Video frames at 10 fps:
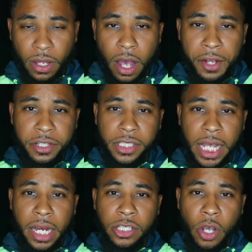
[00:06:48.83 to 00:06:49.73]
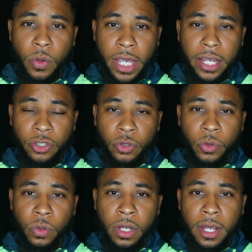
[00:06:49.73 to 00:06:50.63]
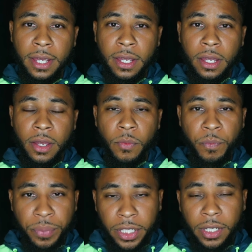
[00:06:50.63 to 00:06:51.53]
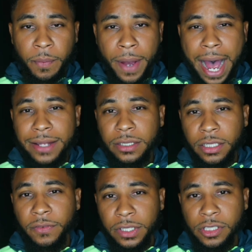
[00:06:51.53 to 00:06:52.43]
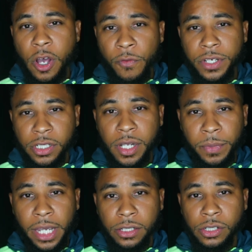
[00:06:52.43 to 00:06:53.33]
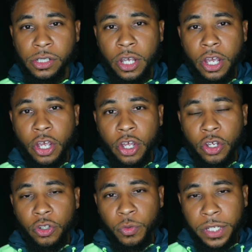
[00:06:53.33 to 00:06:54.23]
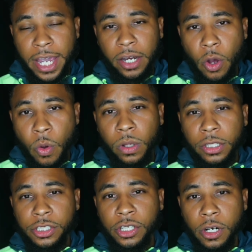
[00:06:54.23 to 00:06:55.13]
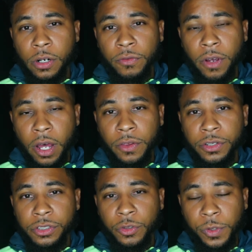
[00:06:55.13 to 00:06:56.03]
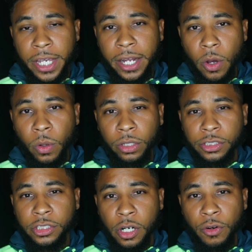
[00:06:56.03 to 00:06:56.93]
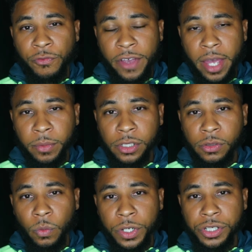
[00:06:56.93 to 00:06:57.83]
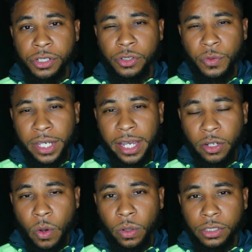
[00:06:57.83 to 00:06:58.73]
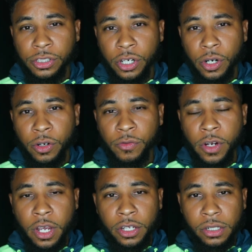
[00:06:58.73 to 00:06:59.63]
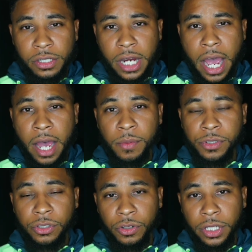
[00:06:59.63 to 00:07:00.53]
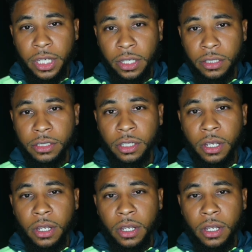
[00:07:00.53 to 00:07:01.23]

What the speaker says: understand it's okay to be positively selfish in some cases. You can't only serve others. You can't only serve family's wishes. You can't only serve your jobs, your kids,